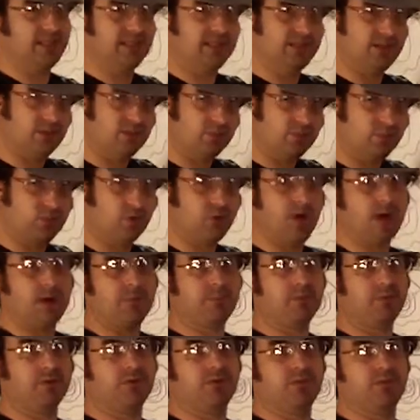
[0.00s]
in the
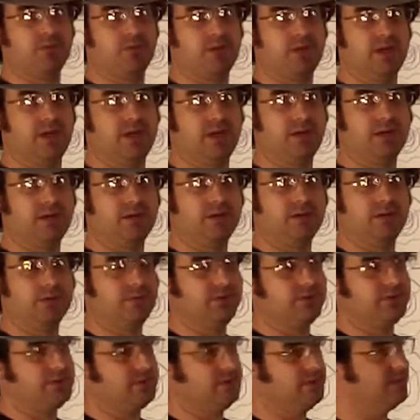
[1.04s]
proper way,
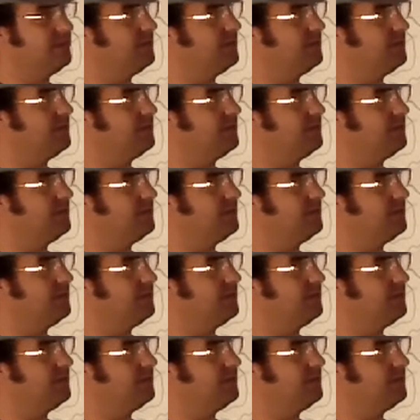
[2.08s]
which